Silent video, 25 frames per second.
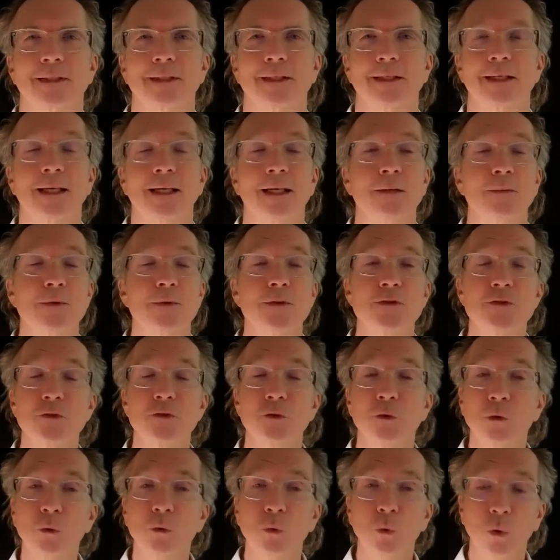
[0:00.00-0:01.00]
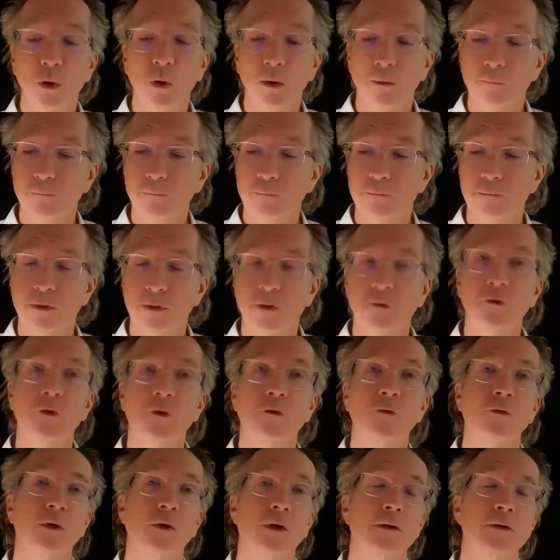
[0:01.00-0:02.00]
And it was so cool because I
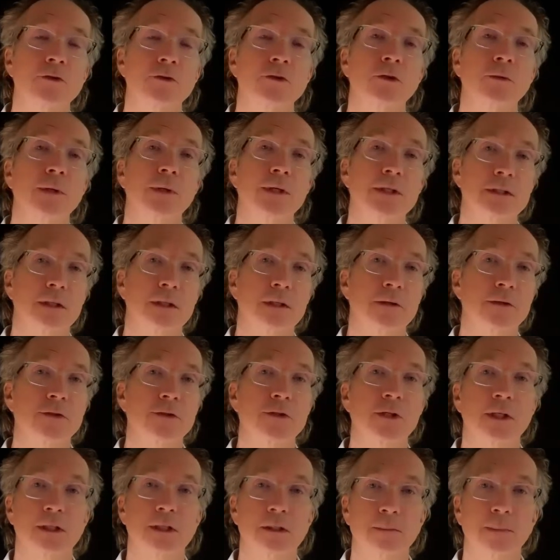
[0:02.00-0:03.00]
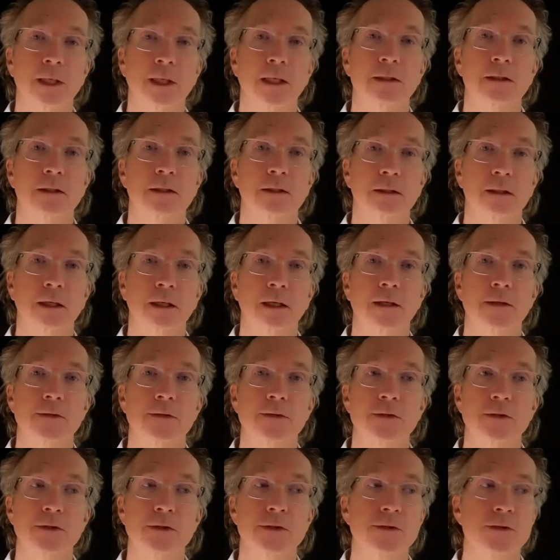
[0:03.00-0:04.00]
saw her 2 weeks later. She came back to class
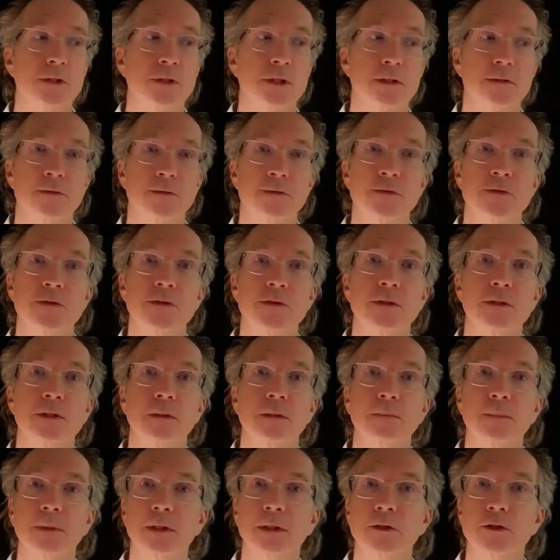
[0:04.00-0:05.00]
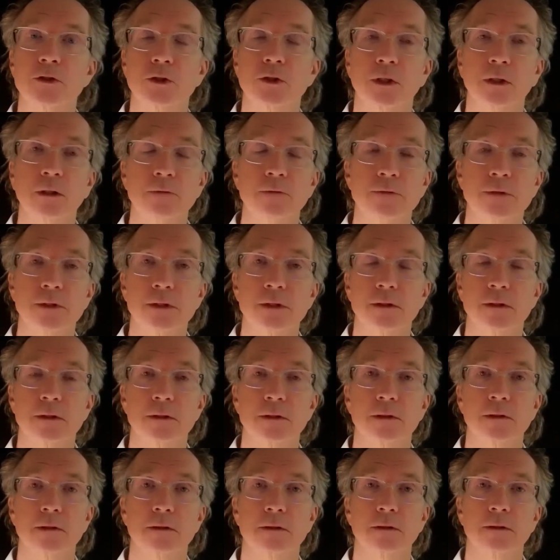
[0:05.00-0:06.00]
and she said, something shifted.
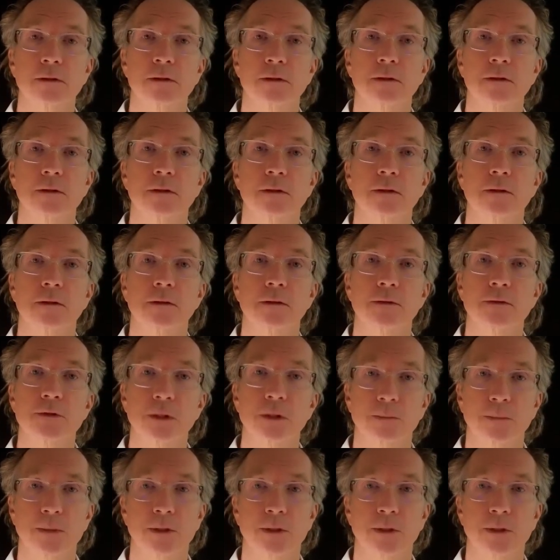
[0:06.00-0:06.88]
Something